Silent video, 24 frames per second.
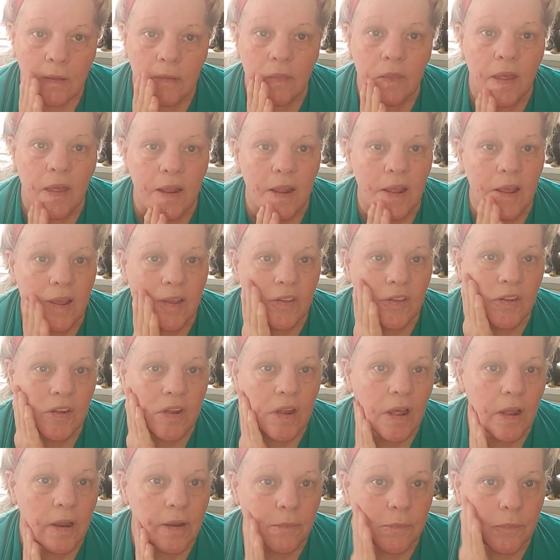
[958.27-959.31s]
that has
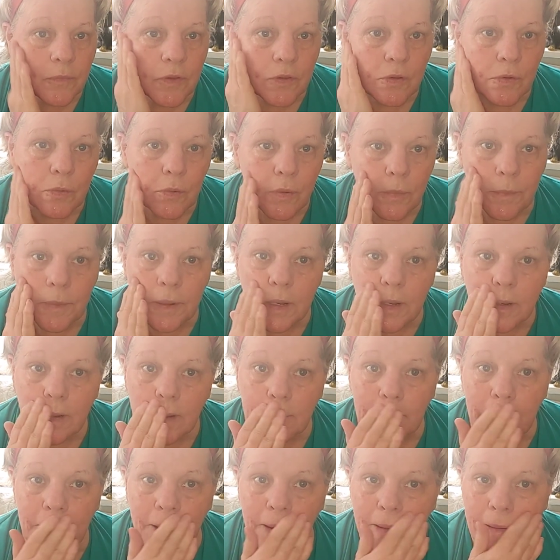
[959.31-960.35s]
not absorbed into
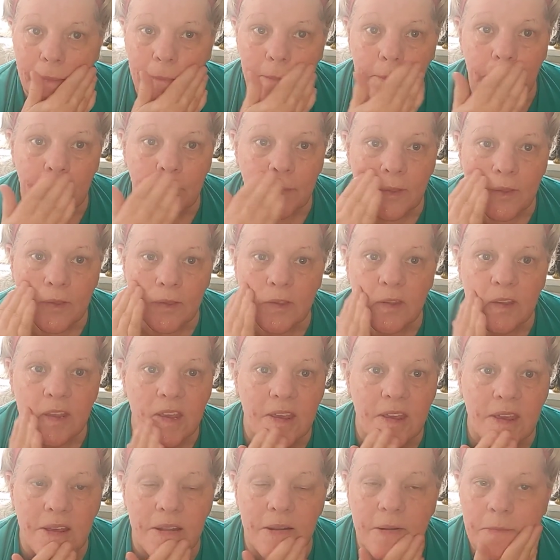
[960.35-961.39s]
my
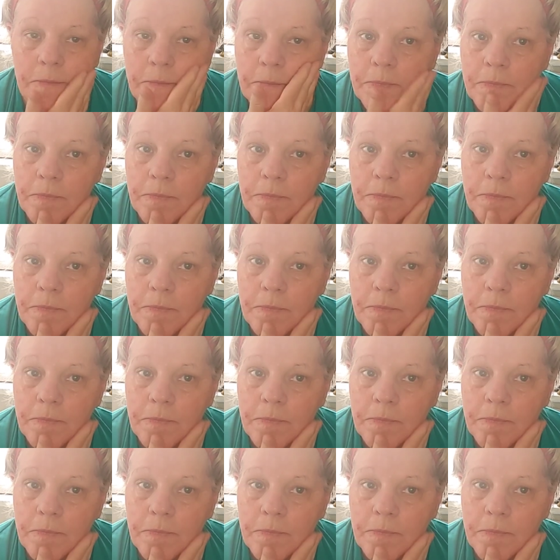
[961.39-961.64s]
skin.